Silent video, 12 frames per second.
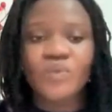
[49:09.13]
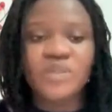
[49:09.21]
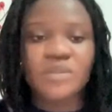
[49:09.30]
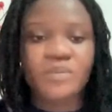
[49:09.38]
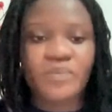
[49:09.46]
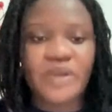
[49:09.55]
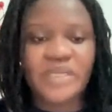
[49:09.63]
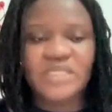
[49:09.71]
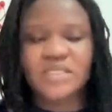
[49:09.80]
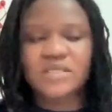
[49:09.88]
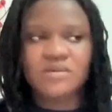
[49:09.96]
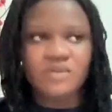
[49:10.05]
with the
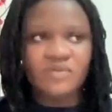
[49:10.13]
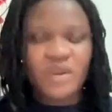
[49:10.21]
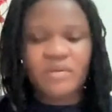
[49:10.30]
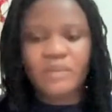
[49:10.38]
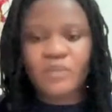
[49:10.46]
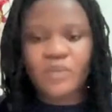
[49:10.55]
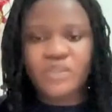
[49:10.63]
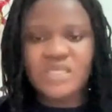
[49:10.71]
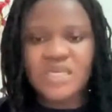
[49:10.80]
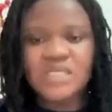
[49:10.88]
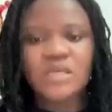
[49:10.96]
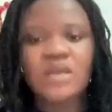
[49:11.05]
press. Very
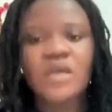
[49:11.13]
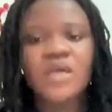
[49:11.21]
important.